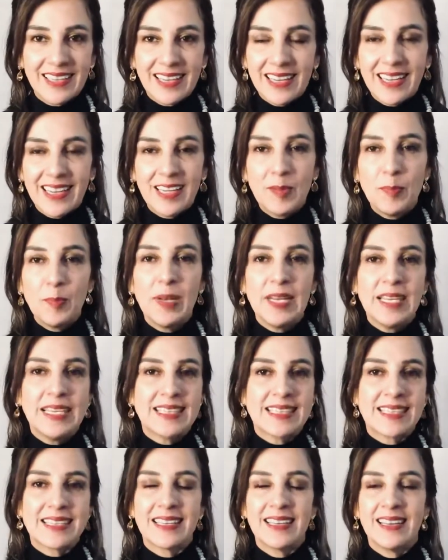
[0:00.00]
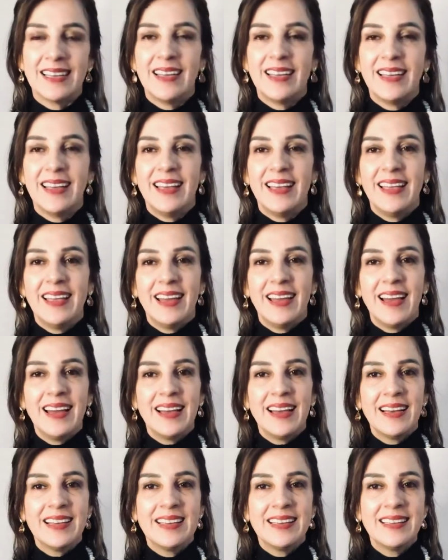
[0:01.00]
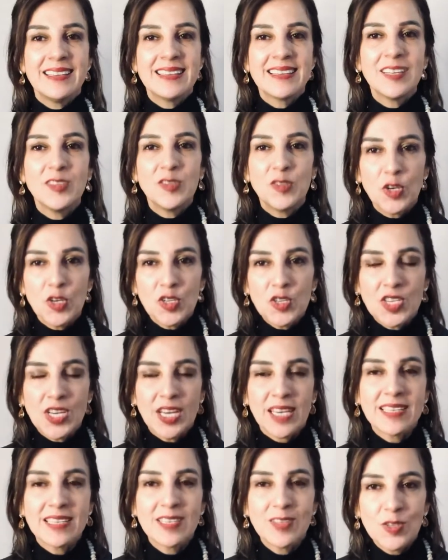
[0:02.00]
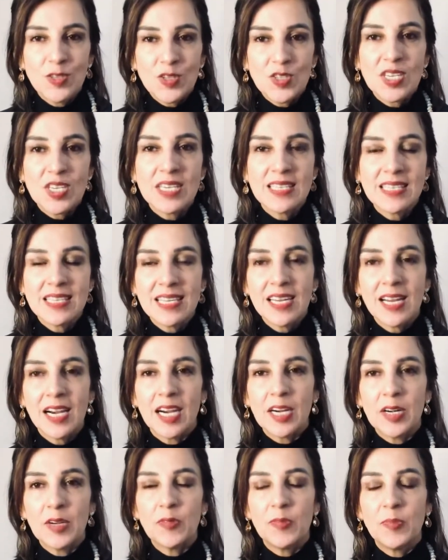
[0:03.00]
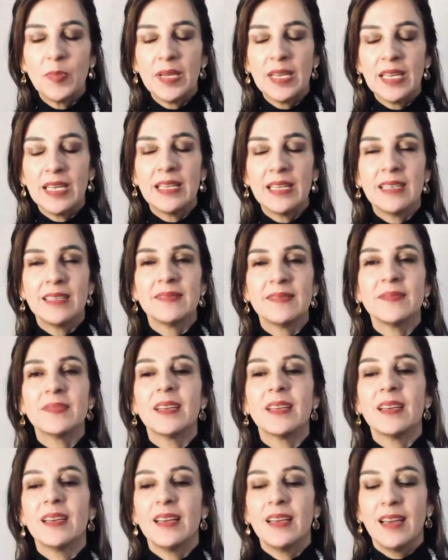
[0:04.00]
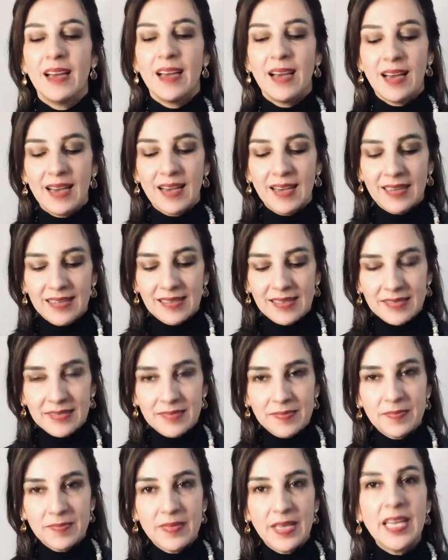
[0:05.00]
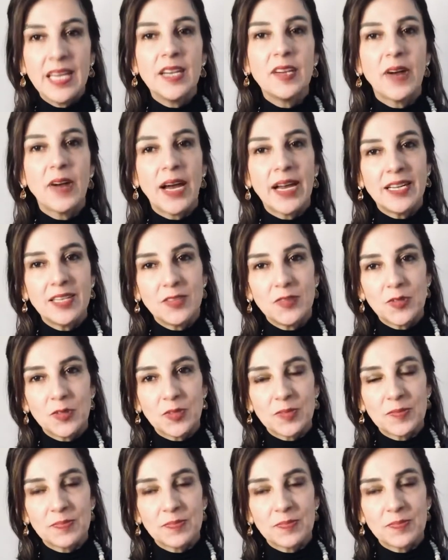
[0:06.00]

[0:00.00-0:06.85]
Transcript: in bliss. Santosha is the art of being in gratitude